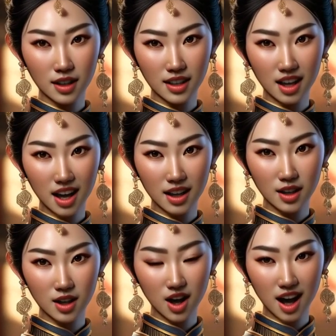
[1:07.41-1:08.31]
Set in
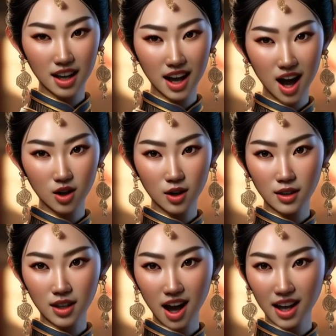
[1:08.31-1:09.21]
a stunning natural
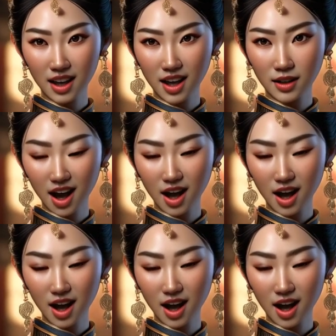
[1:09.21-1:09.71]
setting,